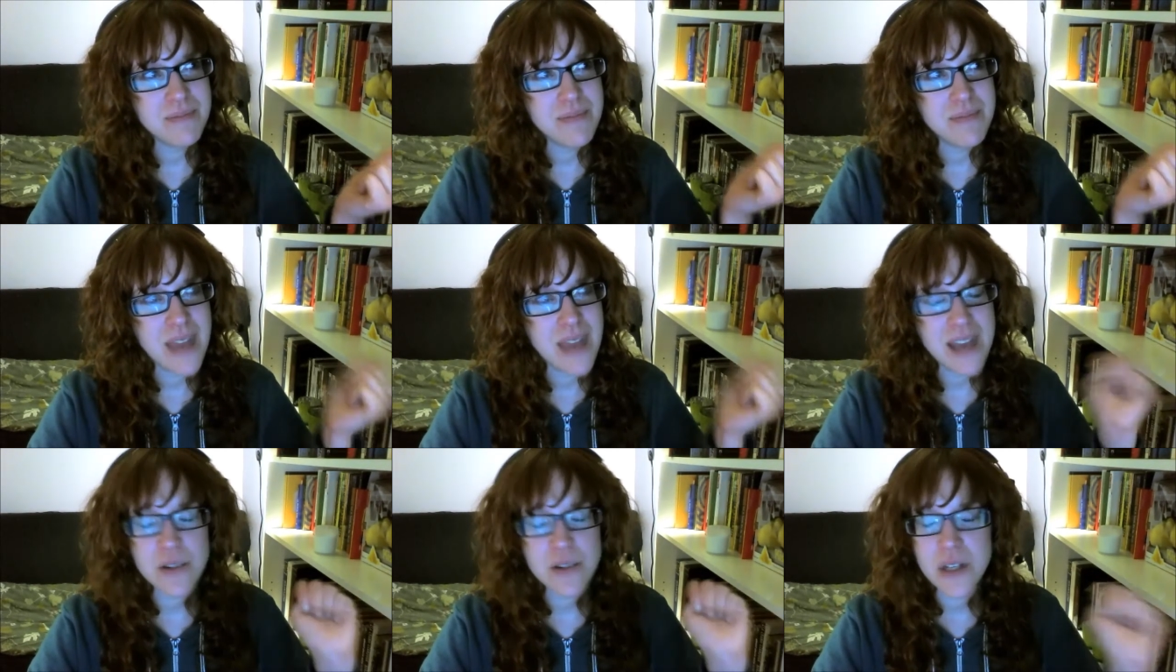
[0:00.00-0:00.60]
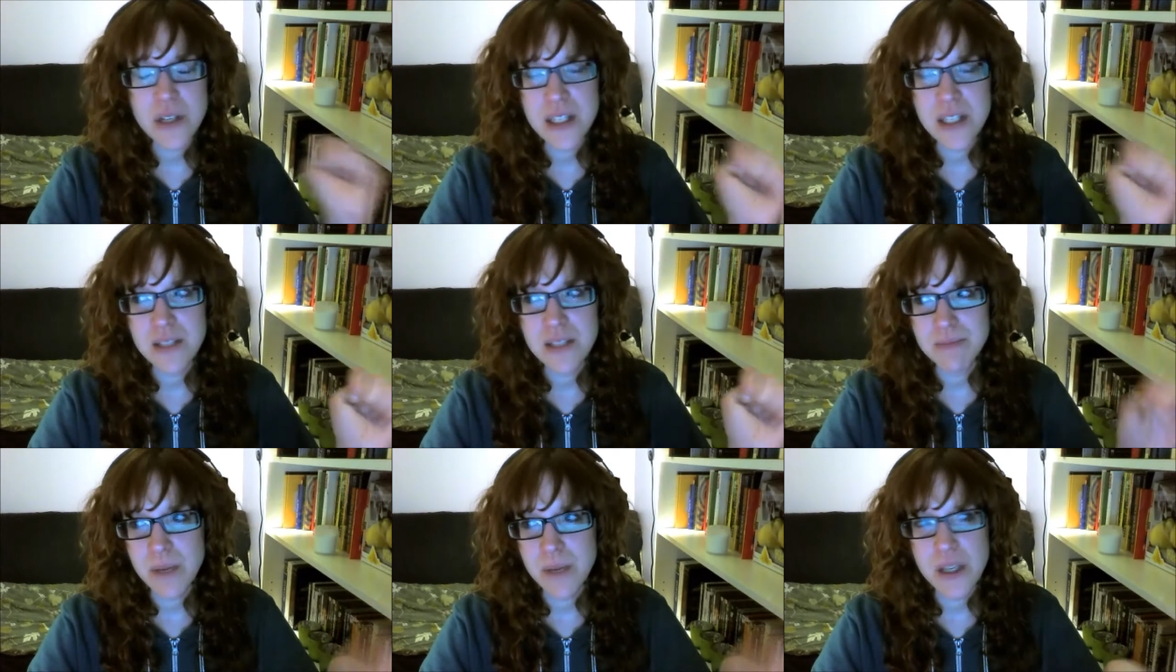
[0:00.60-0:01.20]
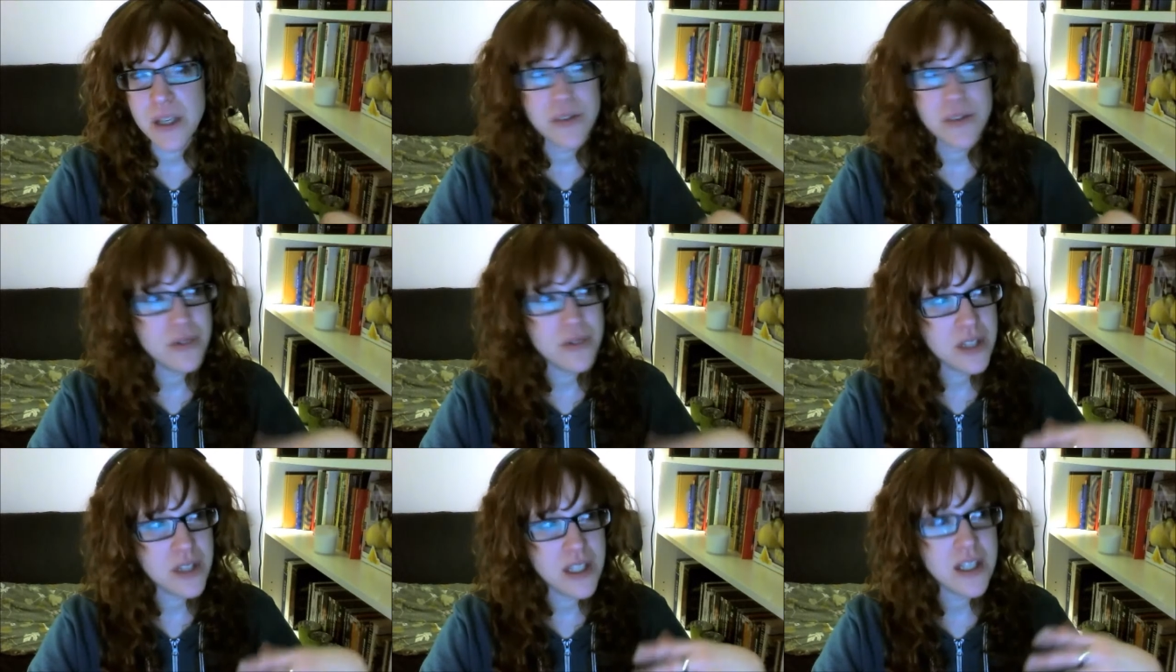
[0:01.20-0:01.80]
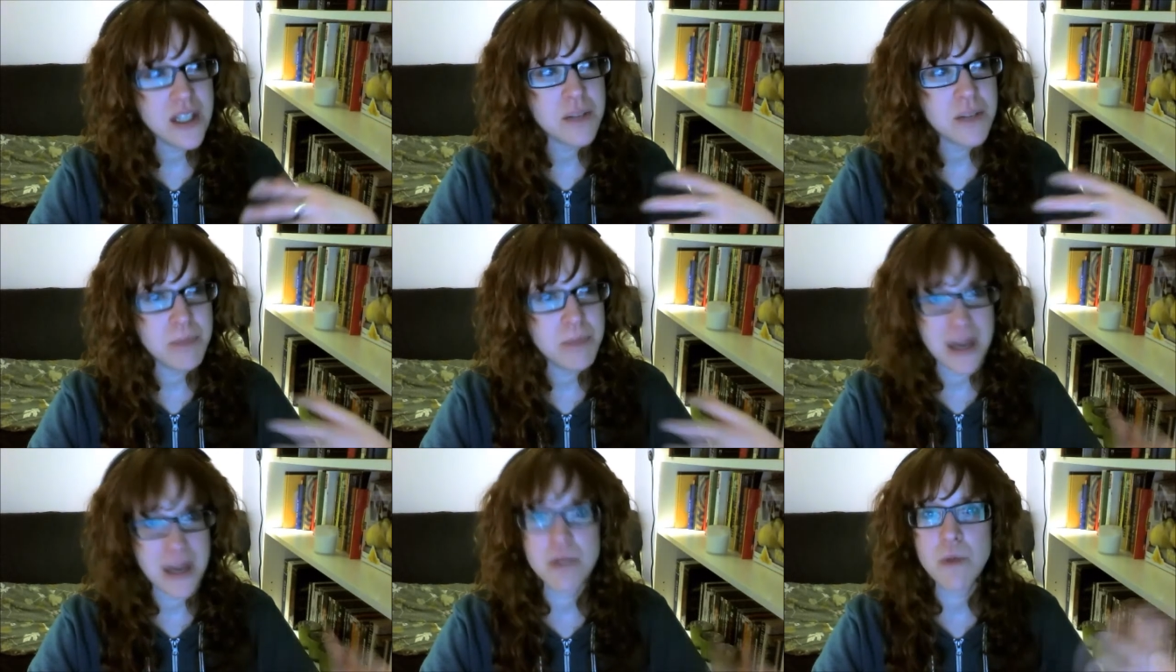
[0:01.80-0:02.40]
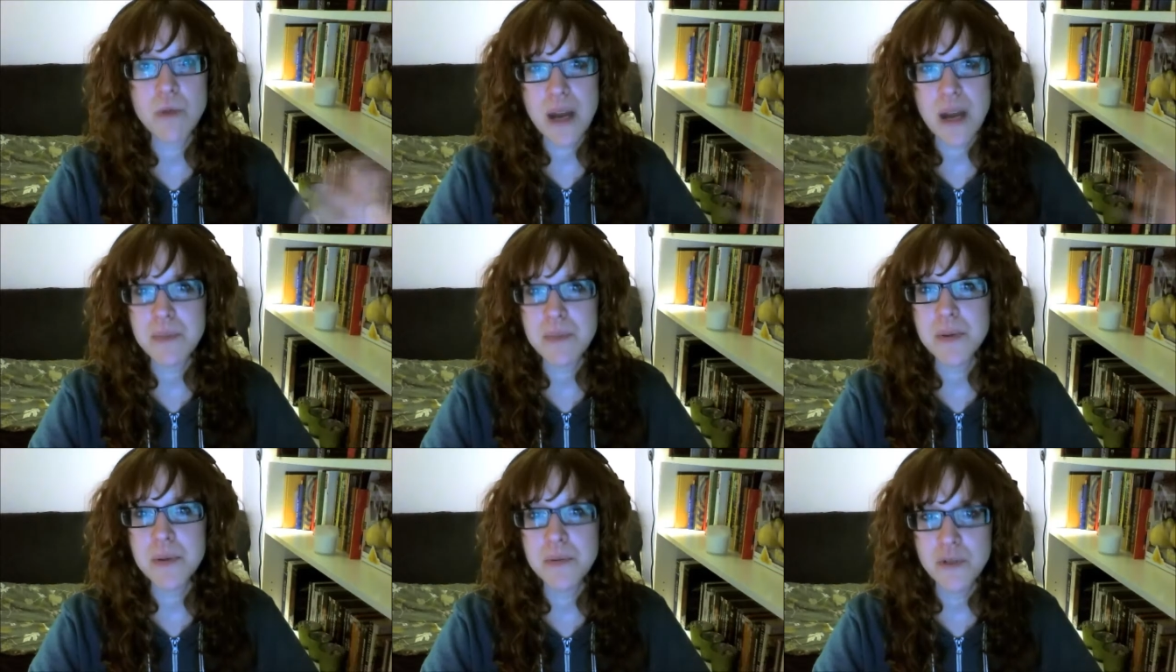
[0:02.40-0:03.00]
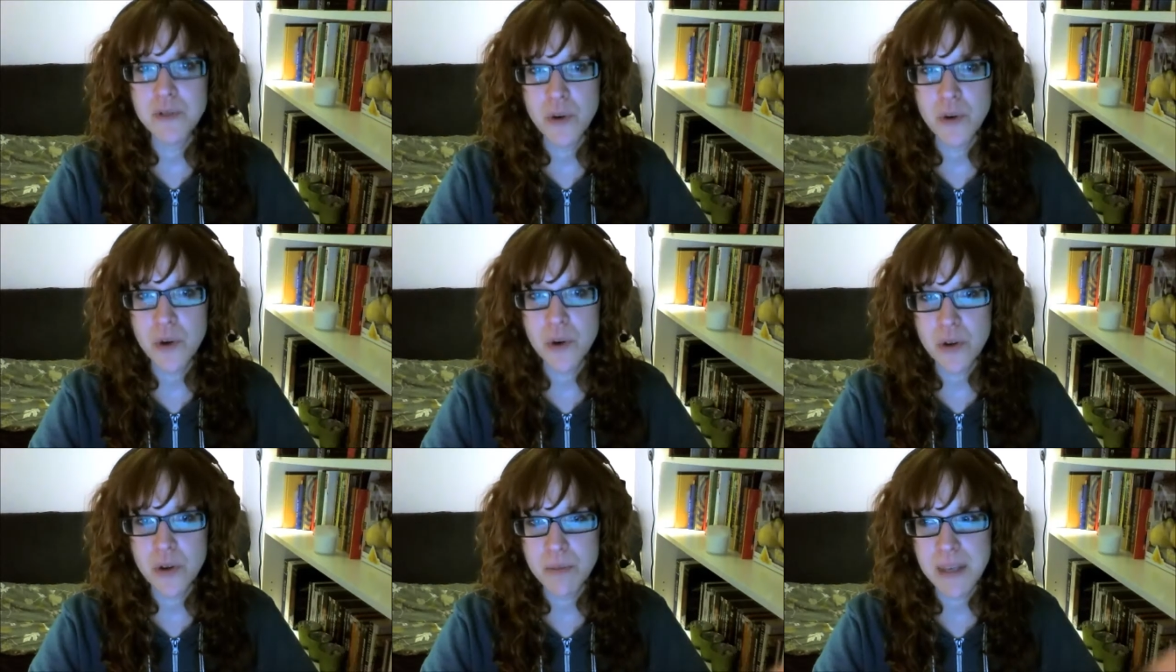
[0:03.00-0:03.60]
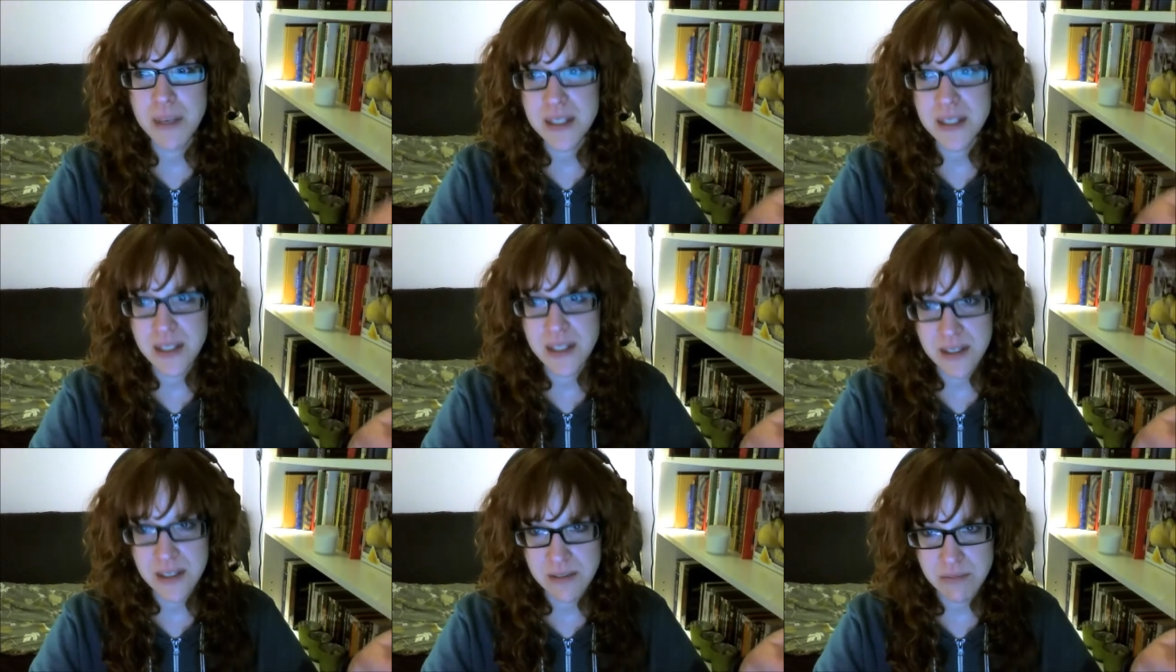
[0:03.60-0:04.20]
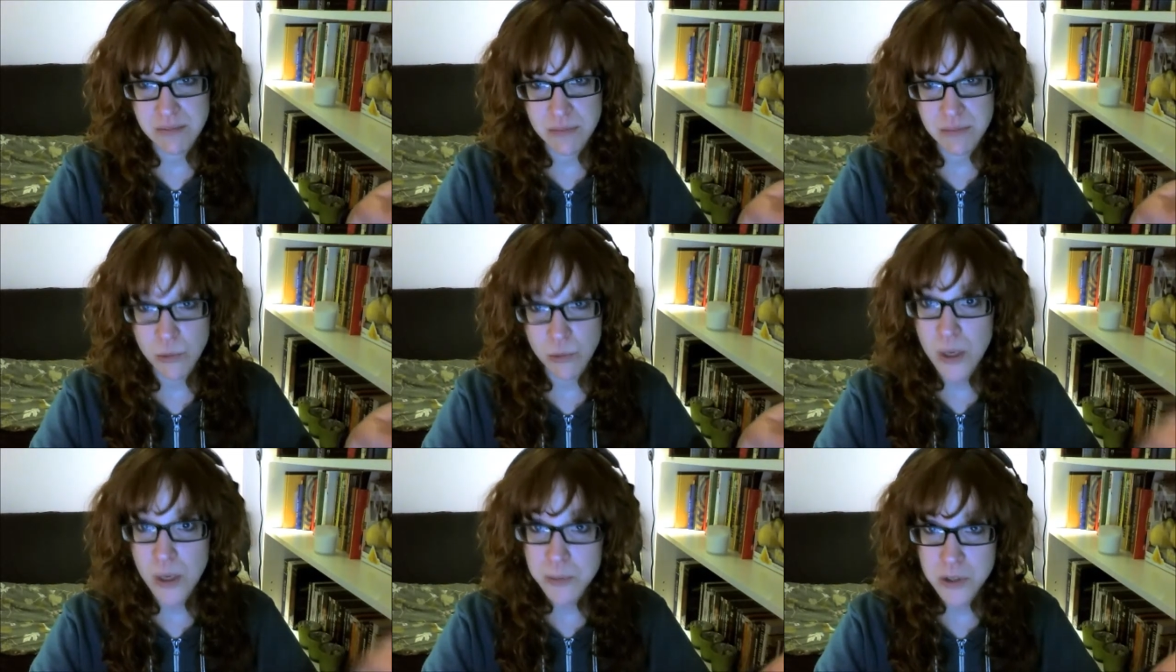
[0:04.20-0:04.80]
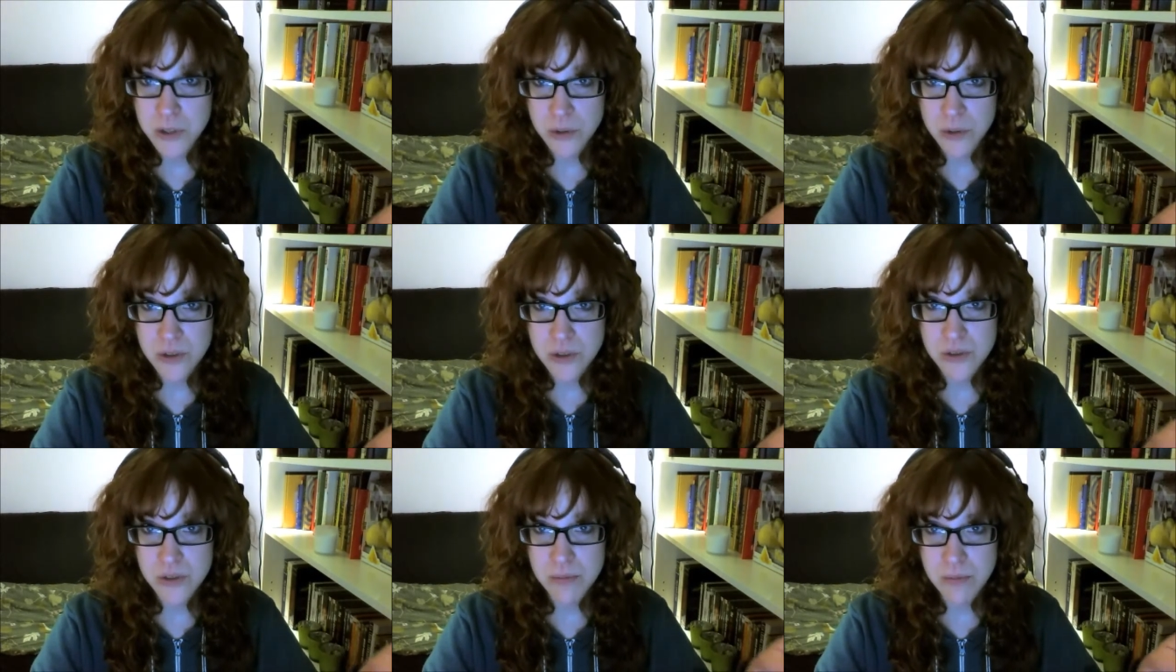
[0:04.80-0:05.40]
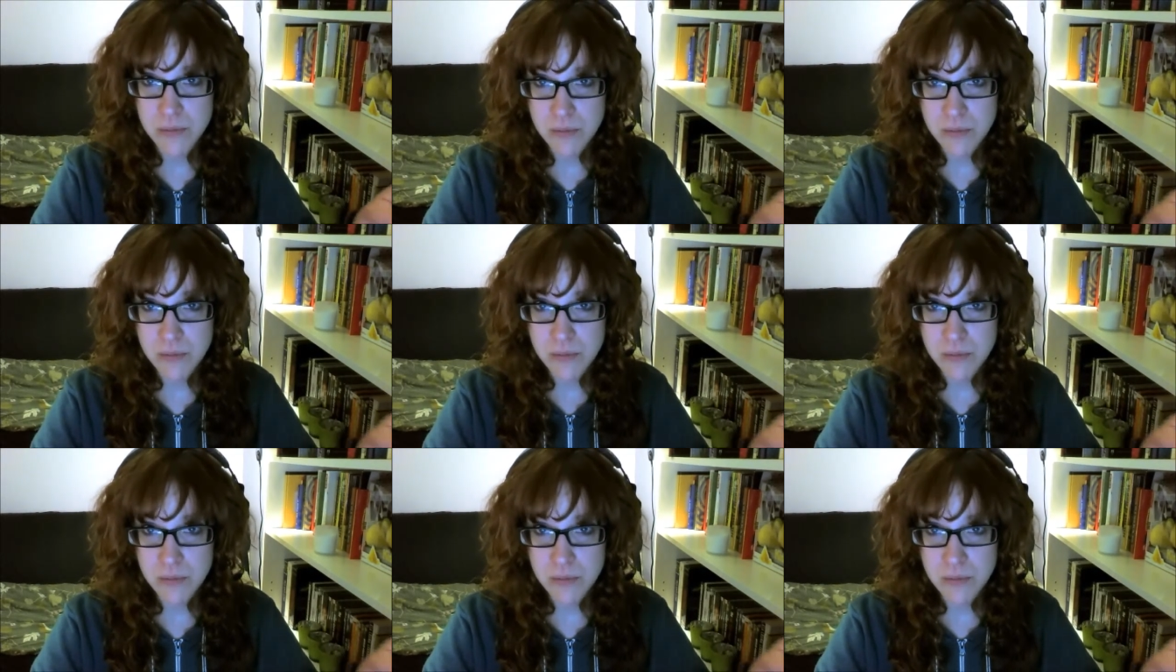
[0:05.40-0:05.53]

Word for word: angry, he, he got bad rep for making rape jokes,